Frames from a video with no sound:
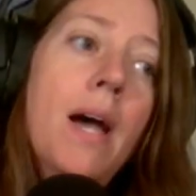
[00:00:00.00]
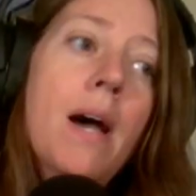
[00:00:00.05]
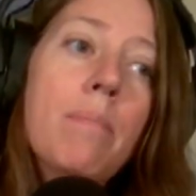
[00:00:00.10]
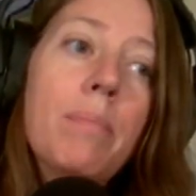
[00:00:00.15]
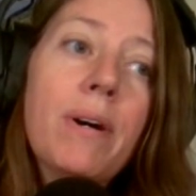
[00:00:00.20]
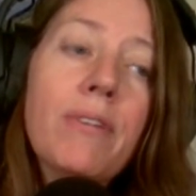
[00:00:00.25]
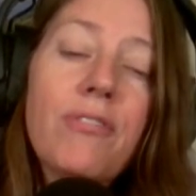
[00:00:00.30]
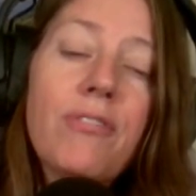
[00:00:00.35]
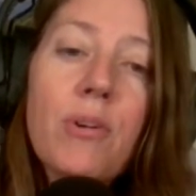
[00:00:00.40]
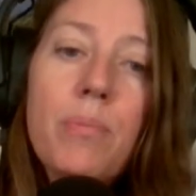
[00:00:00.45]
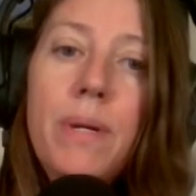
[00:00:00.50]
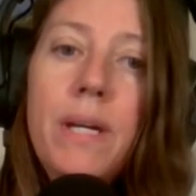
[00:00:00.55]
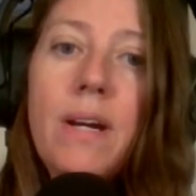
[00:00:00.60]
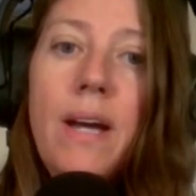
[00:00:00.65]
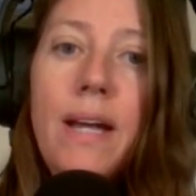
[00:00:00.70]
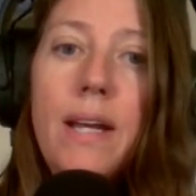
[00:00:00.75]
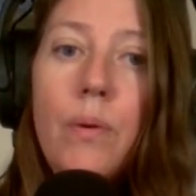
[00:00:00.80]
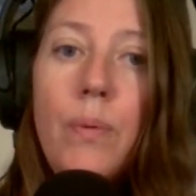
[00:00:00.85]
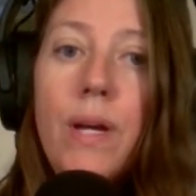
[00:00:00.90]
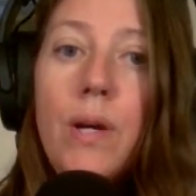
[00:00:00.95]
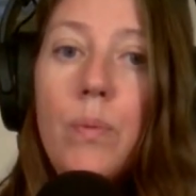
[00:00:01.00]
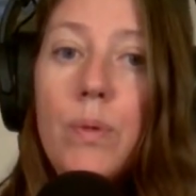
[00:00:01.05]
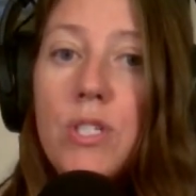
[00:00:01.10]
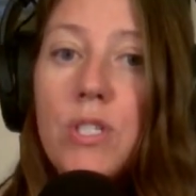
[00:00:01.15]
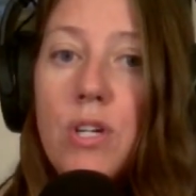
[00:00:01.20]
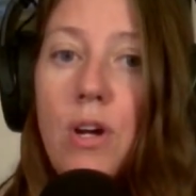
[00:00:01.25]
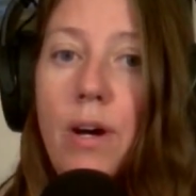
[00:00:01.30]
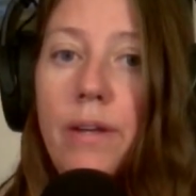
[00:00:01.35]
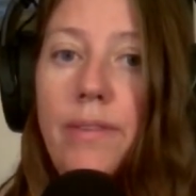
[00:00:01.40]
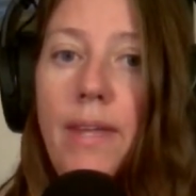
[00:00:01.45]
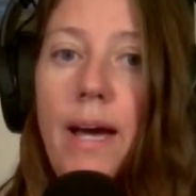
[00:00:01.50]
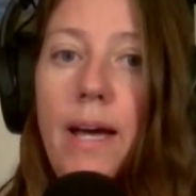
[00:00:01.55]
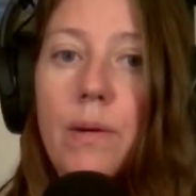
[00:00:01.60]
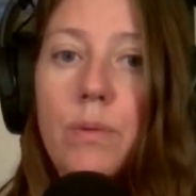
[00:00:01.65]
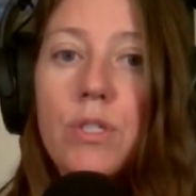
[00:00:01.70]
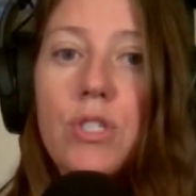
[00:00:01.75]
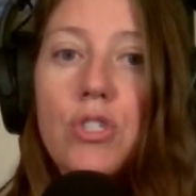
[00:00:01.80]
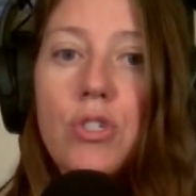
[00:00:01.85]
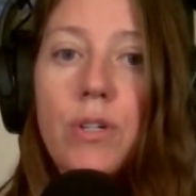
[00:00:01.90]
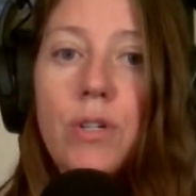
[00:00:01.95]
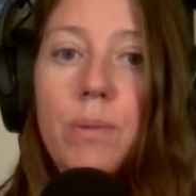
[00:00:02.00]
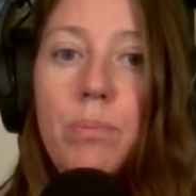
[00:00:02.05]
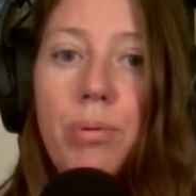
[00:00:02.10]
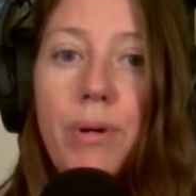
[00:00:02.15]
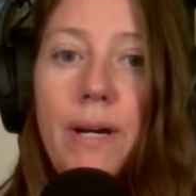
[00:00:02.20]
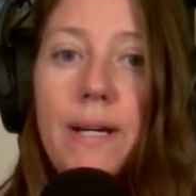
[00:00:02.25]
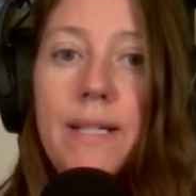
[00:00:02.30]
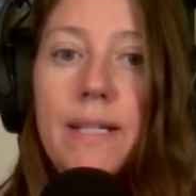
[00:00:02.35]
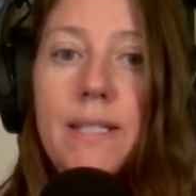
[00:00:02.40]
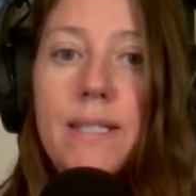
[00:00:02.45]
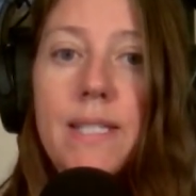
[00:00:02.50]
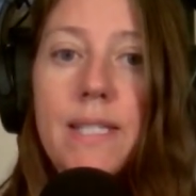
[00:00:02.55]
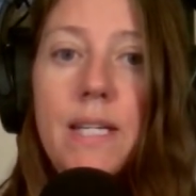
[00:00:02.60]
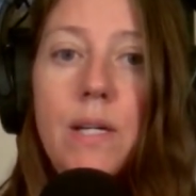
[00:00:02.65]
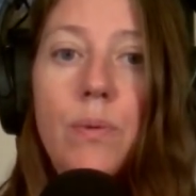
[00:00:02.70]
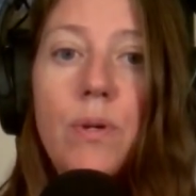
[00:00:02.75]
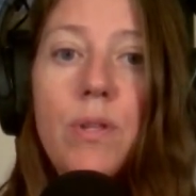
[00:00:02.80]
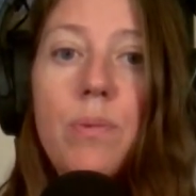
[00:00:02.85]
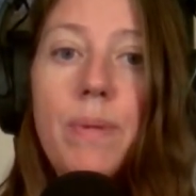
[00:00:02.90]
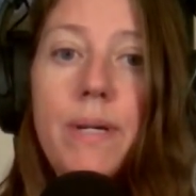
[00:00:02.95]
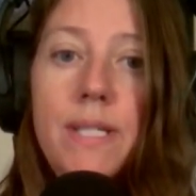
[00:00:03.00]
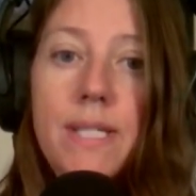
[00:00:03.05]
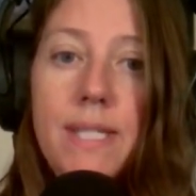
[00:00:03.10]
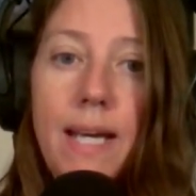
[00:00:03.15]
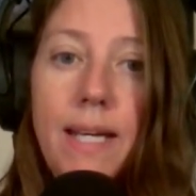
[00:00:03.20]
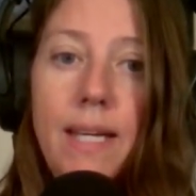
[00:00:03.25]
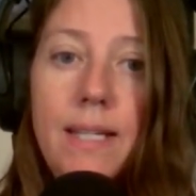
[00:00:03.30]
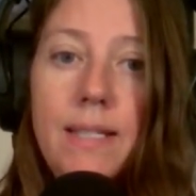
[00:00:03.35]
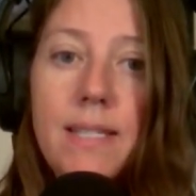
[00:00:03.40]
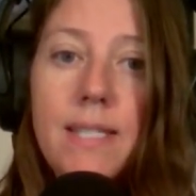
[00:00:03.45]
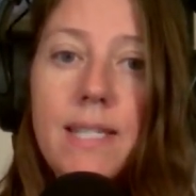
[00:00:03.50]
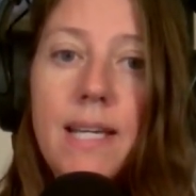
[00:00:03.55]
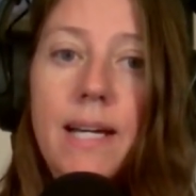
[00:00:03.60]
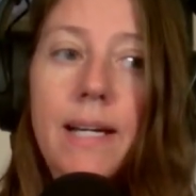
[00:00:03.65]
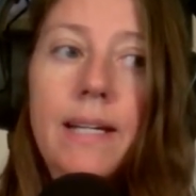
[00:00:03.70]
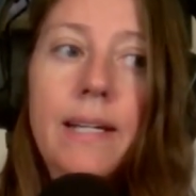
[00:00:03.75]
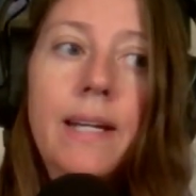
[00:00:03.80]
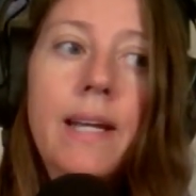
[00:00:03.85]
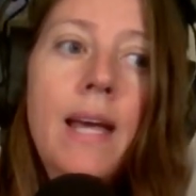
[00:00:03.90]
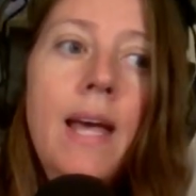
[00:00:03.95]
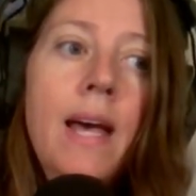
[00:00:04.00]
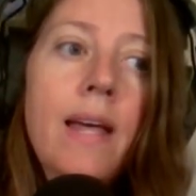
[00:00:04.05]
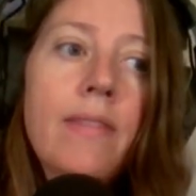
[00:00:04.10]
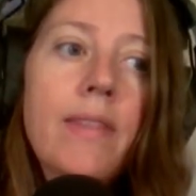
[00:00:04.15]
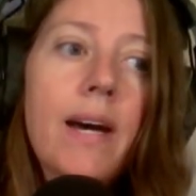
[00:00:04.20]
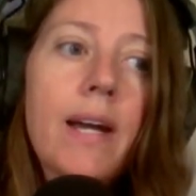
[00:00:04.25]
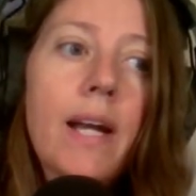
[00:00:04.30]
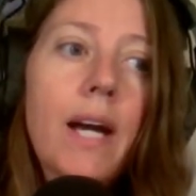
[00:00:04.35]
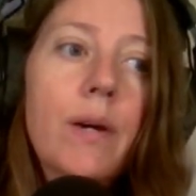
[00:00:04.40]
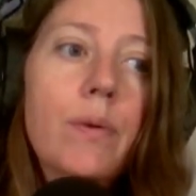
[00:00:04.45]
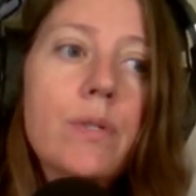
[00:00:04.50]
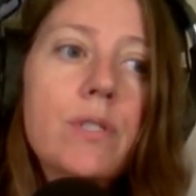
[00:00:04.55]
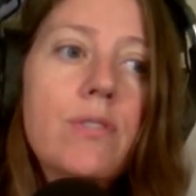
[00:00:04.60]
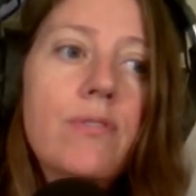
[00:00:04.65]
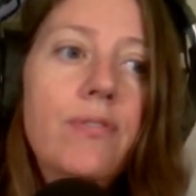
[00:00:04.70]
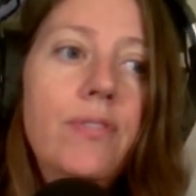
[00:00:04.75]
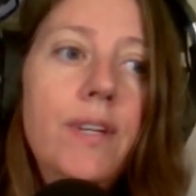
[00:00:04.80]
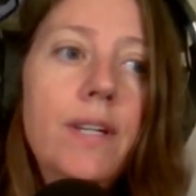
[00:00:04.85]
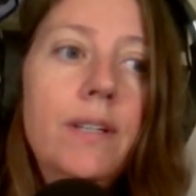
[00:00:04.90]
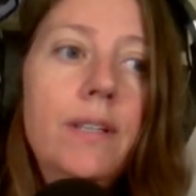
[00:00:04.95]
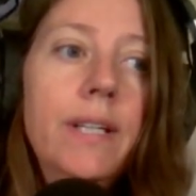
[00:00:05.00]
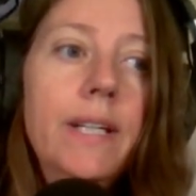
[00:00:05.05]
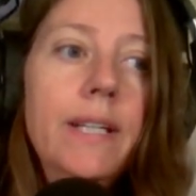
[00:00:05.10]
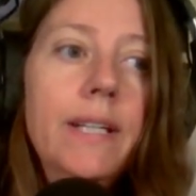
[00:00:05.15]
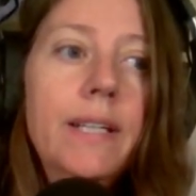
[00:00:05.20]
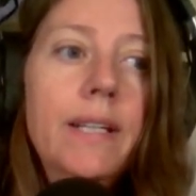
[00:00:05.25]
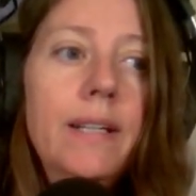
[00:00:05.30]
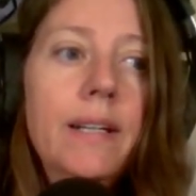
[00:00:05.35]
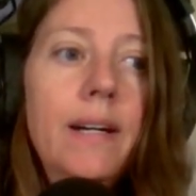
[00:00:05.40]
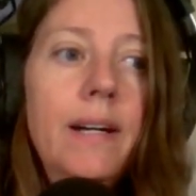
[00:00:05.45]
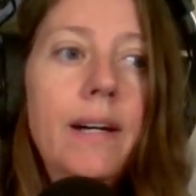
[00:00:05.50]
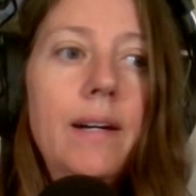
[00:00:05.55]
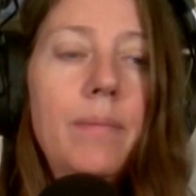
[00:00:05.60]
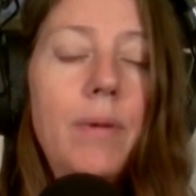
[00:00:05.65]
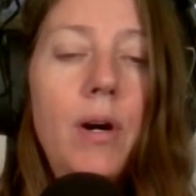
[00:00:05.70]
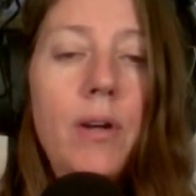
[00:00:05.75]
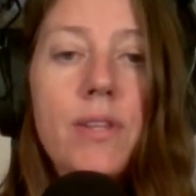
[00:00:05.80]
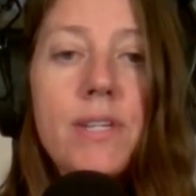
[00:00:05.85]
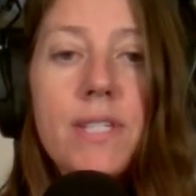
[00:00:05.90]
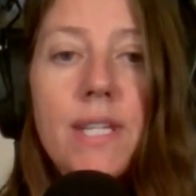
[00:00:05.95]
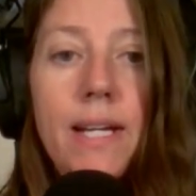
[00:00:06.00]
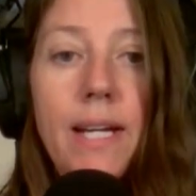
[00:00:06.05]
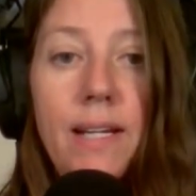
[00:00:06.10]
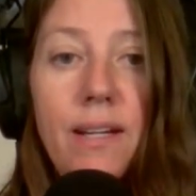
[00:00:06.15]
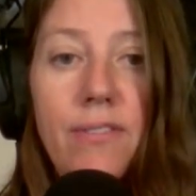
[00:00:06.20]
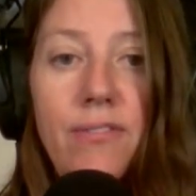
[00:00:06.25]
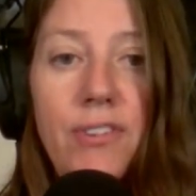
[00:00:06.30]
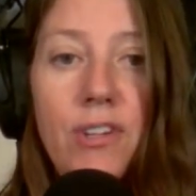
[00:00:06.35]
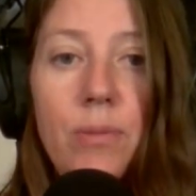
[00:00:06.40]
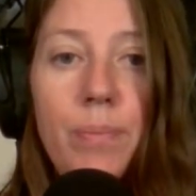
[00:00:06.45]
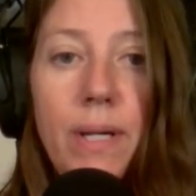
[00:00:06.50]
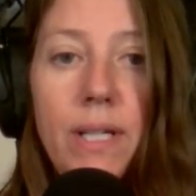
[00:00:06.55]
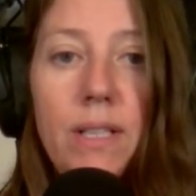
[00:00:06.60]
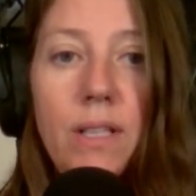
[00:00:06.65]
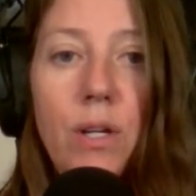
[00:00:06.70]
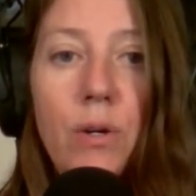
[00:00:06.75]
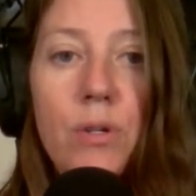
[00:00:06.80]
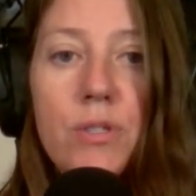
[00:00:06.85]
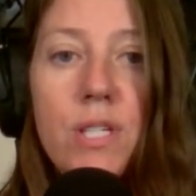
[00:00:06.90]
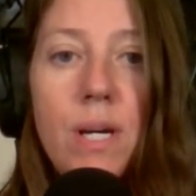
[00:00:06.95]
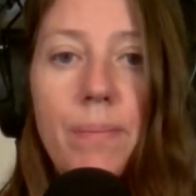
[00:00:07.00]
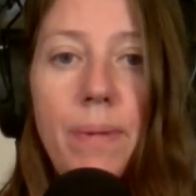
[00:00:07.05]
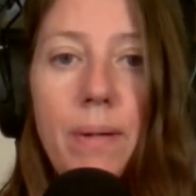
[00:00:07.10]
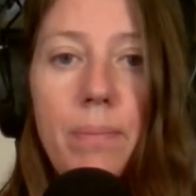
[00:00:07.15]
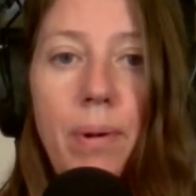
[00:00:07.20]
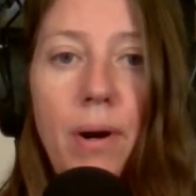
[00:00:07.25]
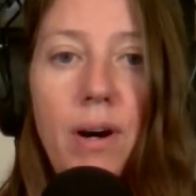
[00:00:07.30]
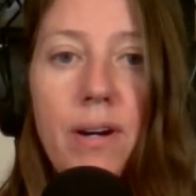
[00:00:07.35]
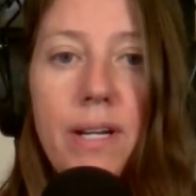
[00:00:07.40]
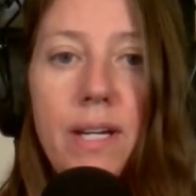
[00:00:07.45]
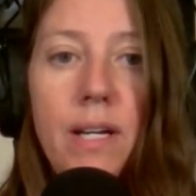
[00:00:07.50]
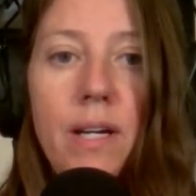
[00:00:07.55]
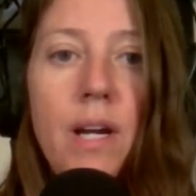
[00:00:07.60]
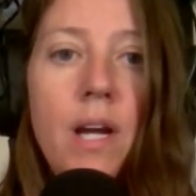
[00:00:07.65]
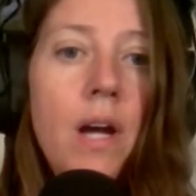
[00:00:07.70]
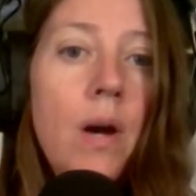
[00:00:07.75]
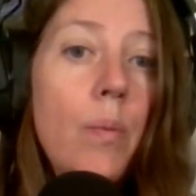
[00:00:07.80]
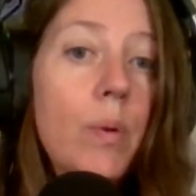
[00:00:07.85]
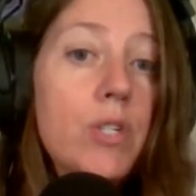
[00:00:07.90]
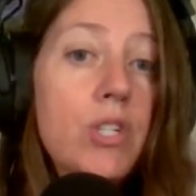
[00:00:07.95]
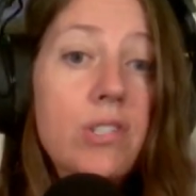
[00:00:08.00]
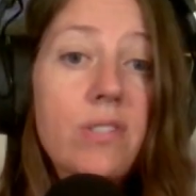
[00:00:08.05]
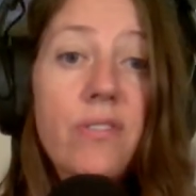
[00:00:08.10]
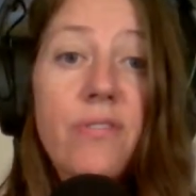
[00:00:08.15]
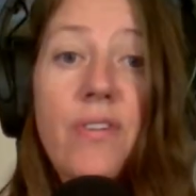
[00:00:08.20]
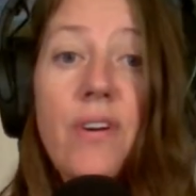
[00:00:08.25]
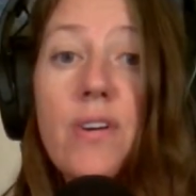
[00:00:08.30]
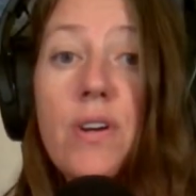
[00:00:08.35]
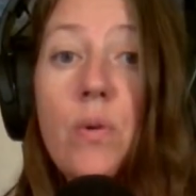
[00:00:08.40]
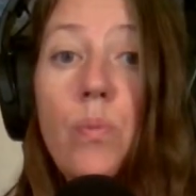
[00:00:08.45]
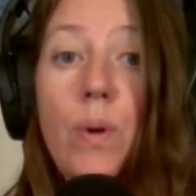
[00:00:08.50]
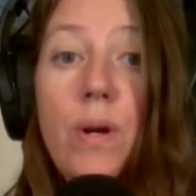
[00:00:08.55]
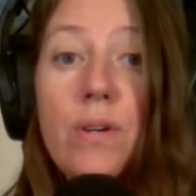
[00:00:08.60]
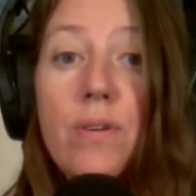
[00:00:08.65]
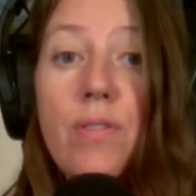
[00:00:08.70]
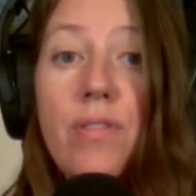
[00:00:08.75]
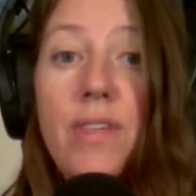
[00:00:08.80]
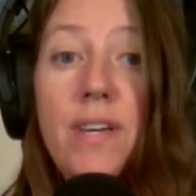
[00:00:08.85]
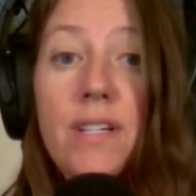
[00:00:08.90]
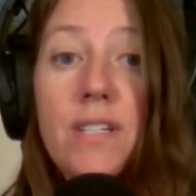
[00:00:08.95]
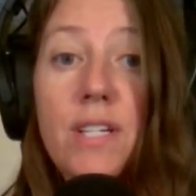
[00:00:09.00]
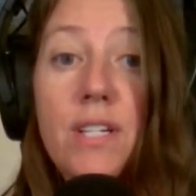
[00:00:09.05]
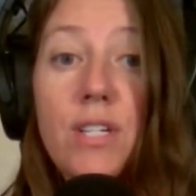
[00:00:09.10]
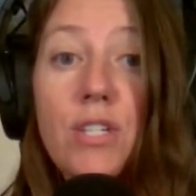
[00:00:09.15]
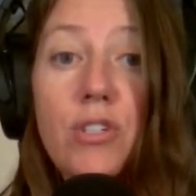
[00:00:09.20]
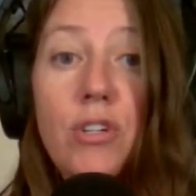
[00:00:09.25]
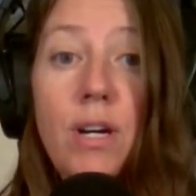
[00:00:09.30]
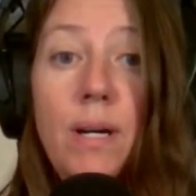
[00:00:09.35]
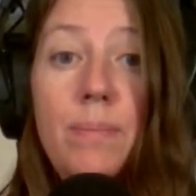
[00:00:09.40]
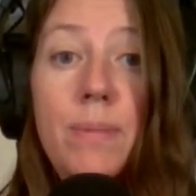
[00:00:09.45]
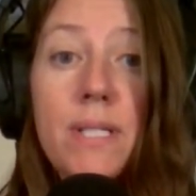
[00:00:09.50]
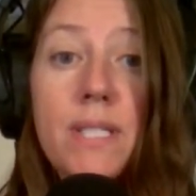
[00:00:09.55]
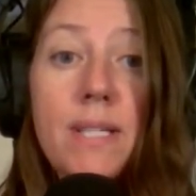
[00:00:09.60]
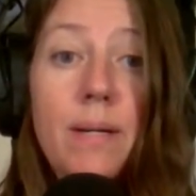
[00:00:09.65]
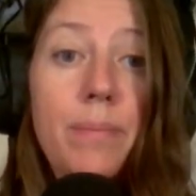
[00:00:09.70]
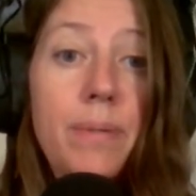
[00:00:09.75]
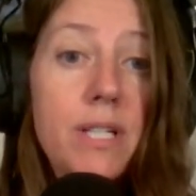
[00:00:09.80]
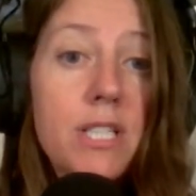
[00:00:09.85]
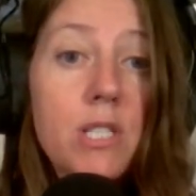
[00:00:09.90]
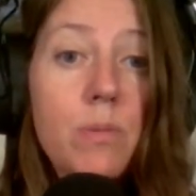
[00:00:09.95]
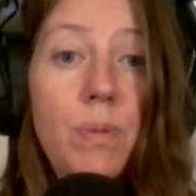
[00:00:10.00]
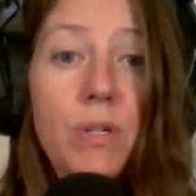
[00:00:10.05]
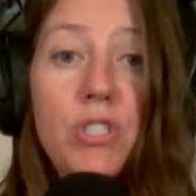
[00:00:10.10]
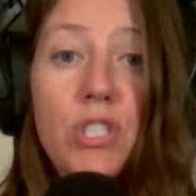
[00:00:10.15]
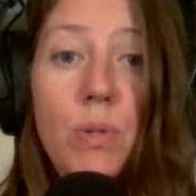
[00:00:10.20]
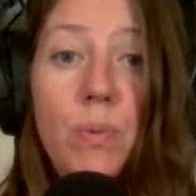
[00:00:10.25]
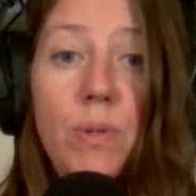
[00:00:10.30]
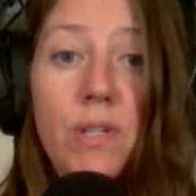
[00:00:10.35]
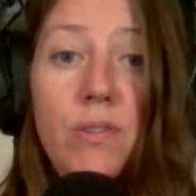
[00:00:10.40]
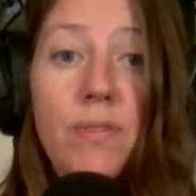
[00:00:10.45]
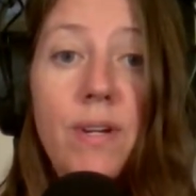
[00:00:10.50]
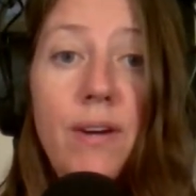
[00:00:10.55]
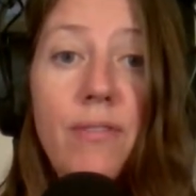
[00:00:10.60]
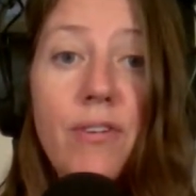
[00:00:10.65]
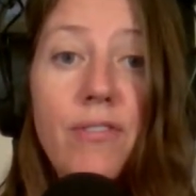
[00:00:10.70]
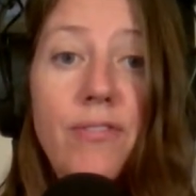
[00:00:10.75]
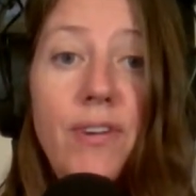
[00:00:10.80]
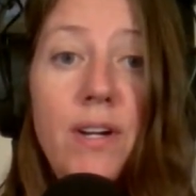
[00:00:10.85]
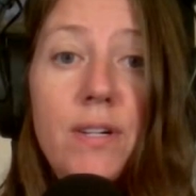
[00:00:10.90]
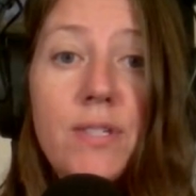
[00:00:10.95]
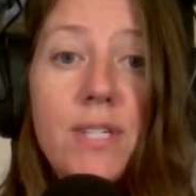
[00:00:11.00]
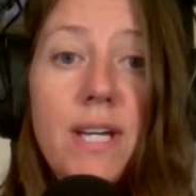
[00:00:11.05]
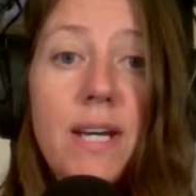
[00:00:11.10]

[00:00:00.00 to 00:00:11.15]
But for me, anyway, it was not that. It was during pregnancy with my second son that I was feeling, all of a sudden I could feel my clothes on my body, which is a very weird thing to describe to somebody, especially when you've never felt it.